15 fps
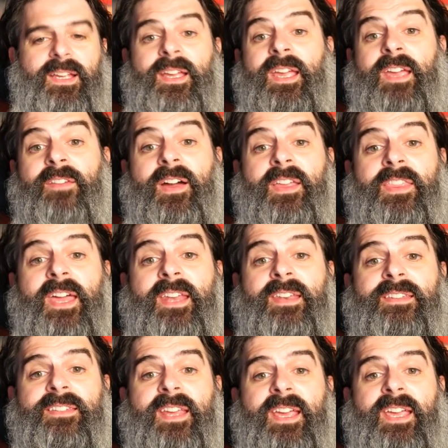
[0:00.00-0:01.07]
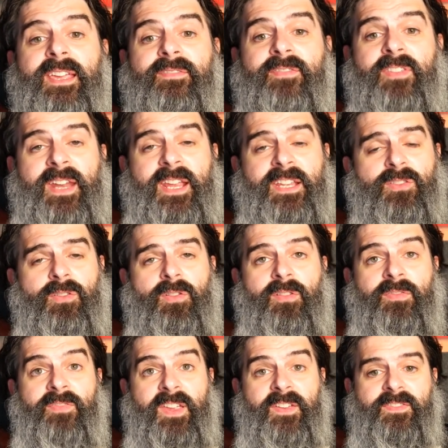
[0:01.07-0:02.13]
If I then say for the next score
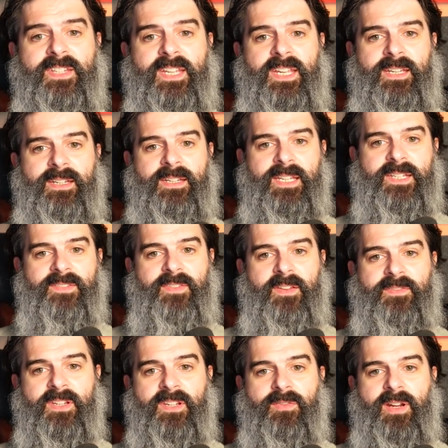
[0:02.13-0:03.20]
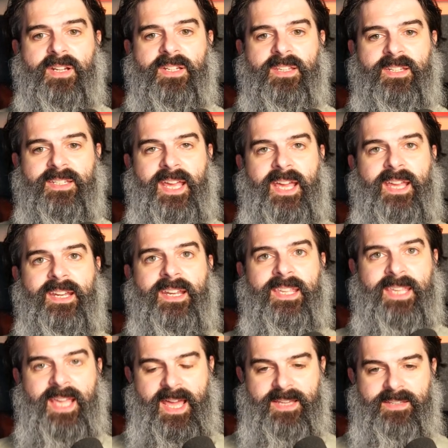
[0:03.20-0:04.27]
15, is 15 greater than 10?
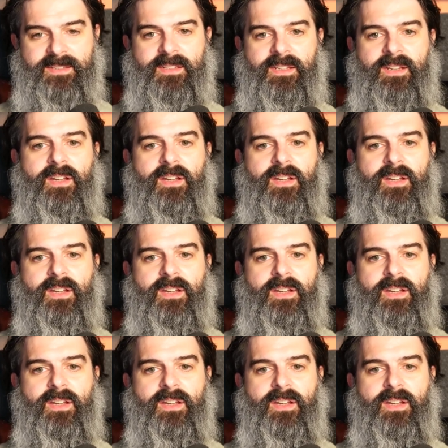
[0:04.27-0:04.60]
Yes.